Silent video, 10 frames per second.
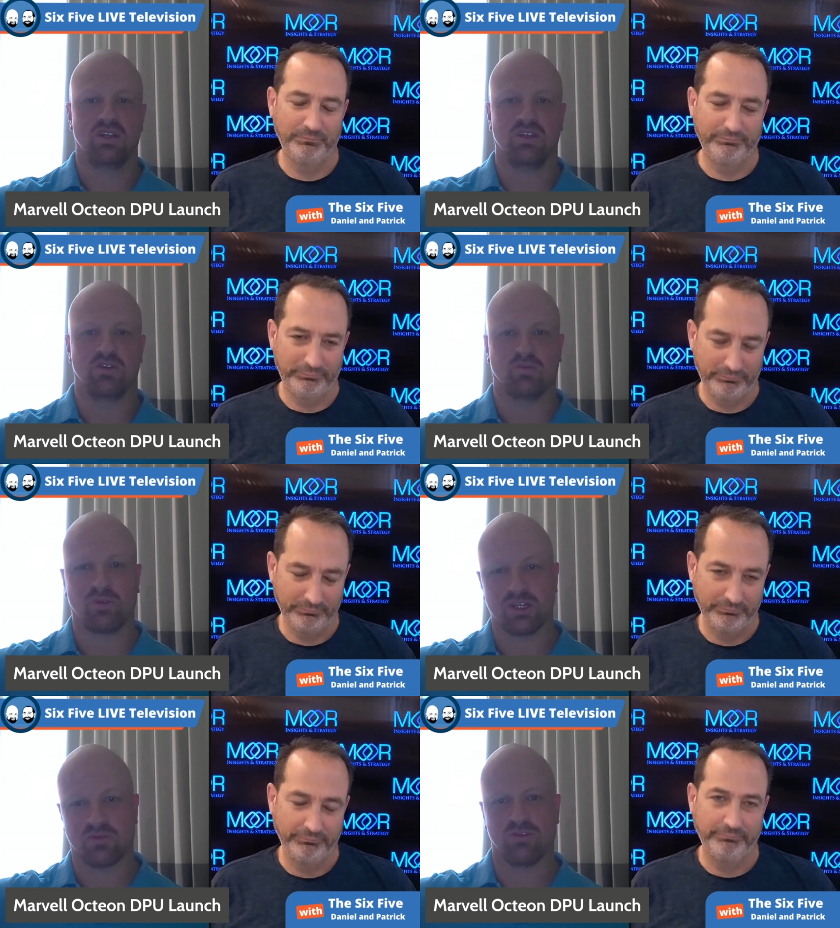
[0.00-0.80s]
Speaker 1: in their
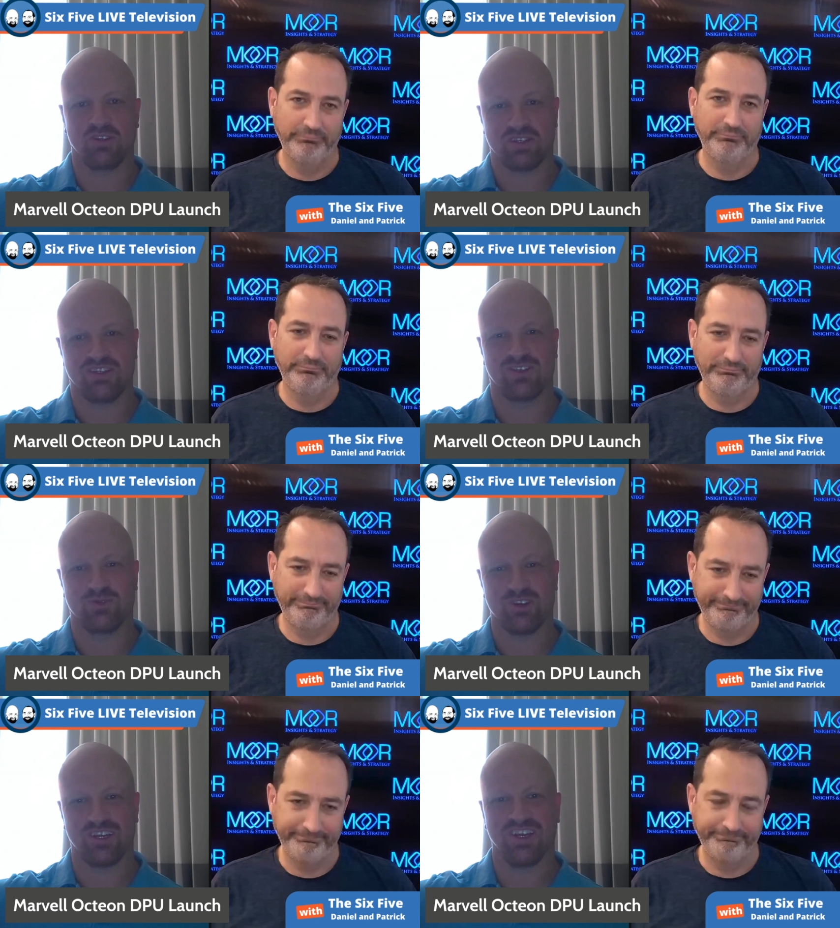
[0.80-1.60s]
press release this
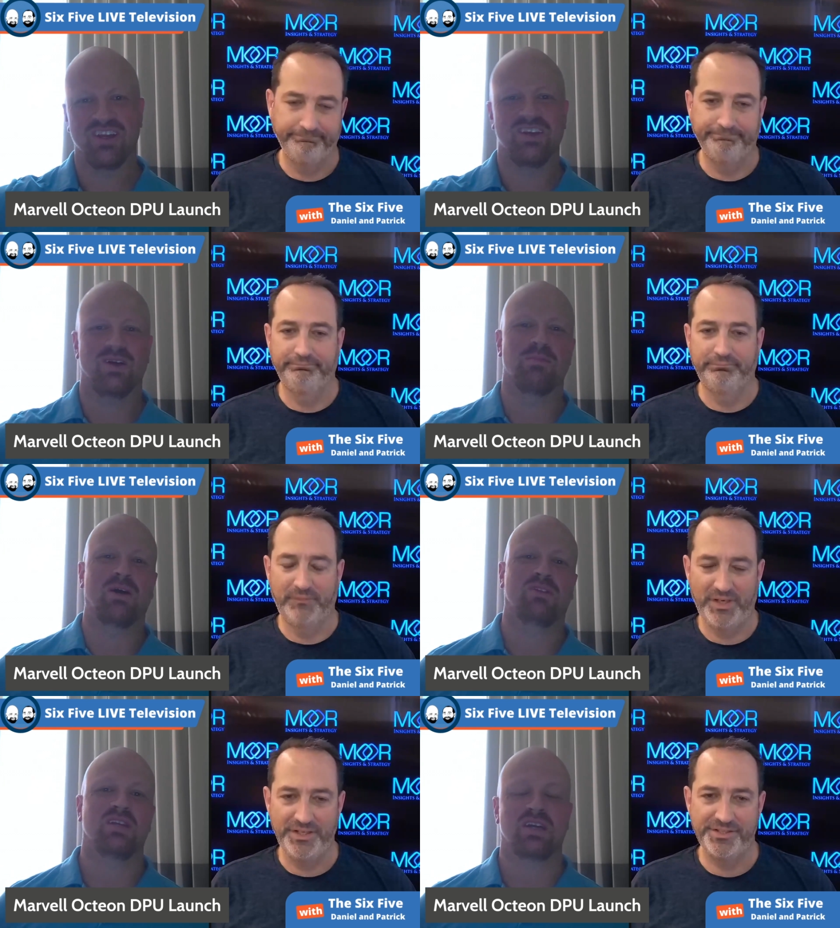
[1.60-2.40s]
week
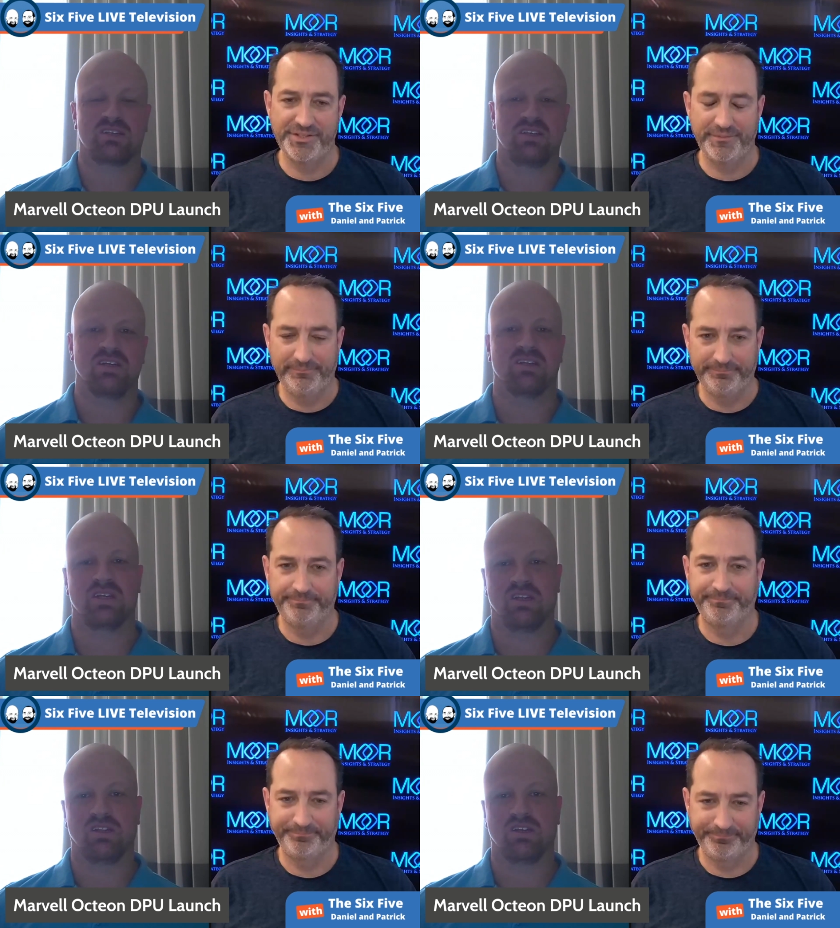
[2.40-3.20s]
about the Octeon
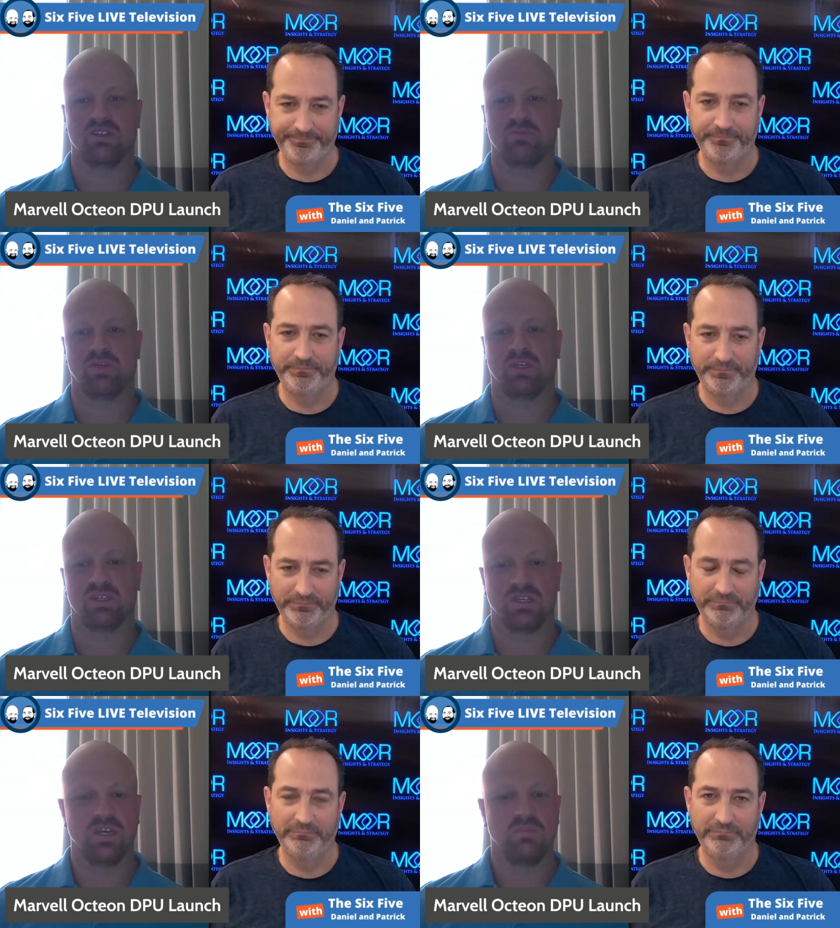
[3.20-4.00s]
10 launch because,